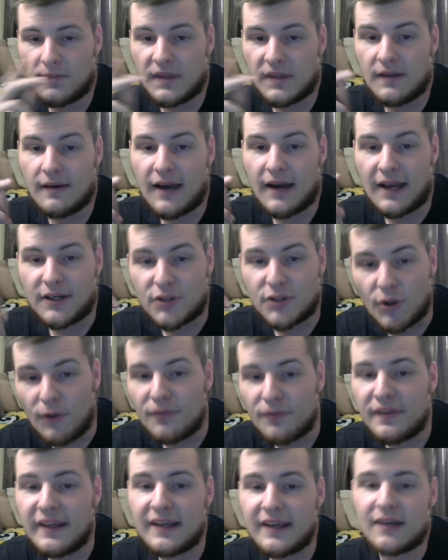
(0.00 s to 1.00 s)
I
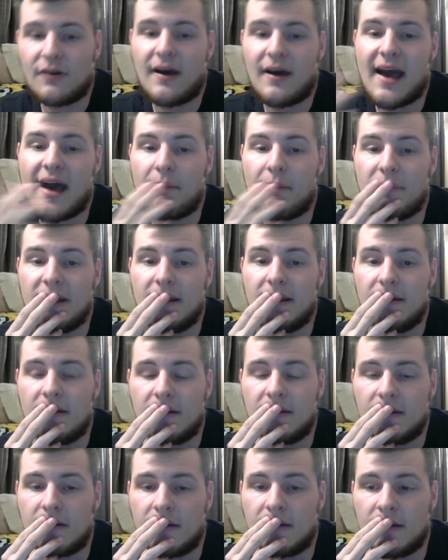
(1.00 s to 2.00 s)
don't think it'll happen.
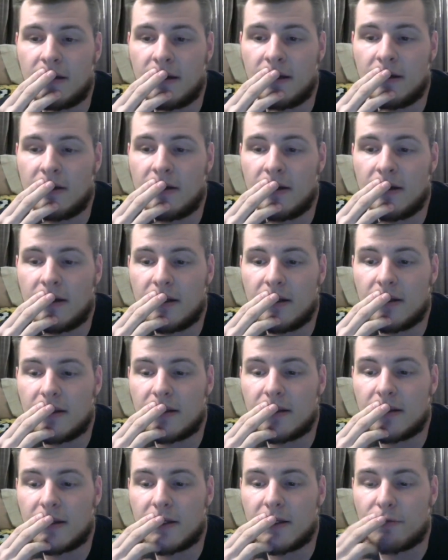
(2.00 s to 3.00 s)

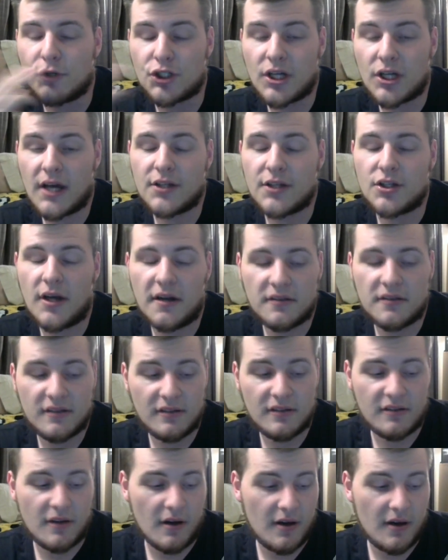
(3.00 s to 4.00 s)
Rashad
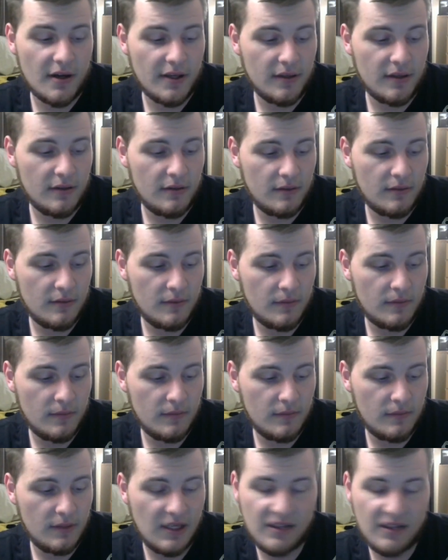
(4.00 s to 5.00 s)
Johnson's gone.
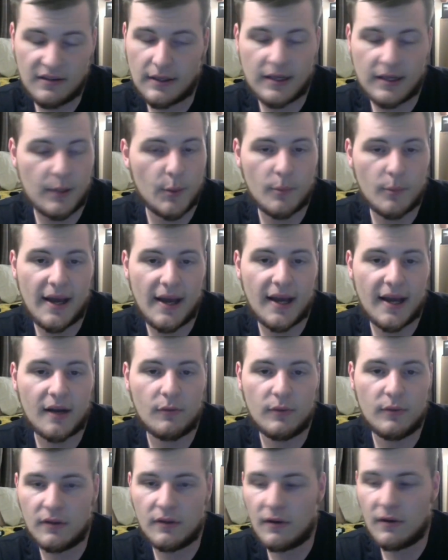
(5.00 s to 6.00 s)
He's not coming back.
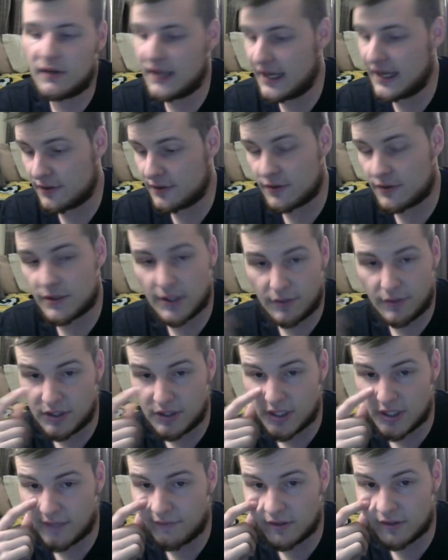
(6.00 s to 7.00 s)
We tendered Tony
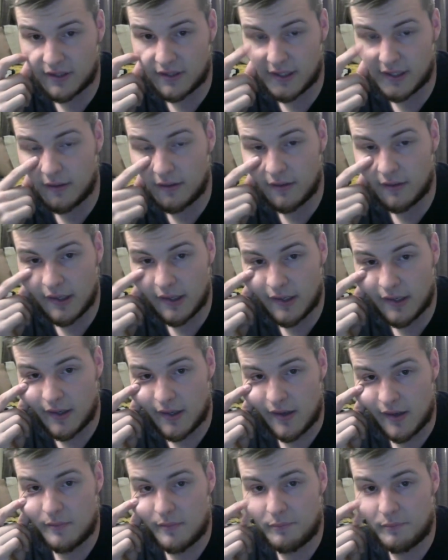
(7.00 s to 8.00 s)
Jefferson,
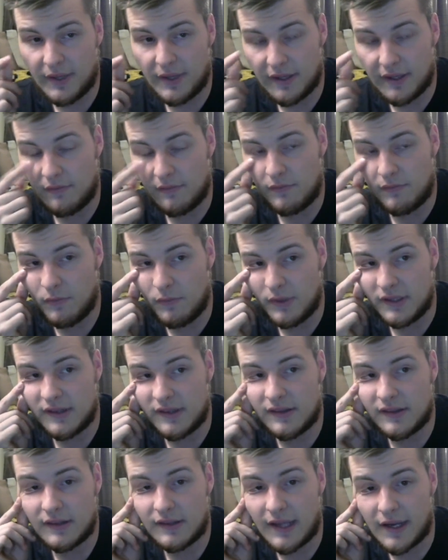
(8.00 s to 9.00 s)
but with
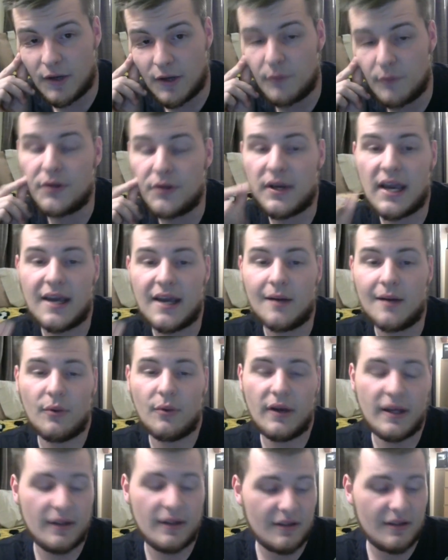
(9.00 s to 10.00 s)
Deion Buchanan
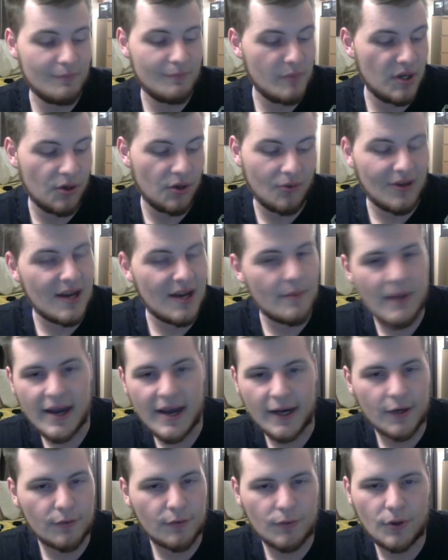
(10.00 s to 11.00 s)
playing this middle
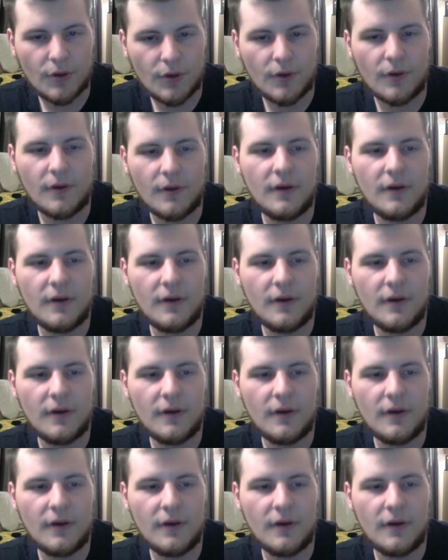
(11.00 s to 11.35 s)
linebacker role,